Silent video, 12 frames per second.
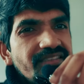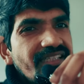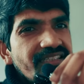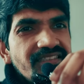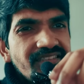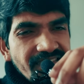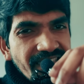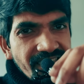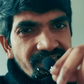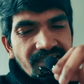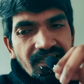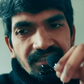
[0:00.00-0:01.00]
that is
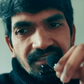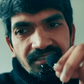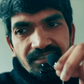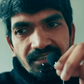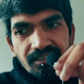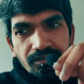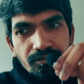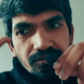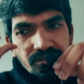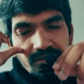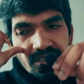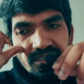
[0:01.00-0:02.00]
yes, I can tell you,
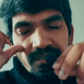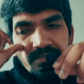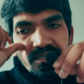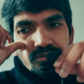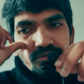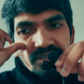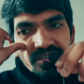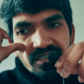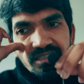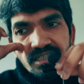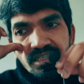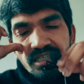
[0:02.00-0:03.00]
you can apply together.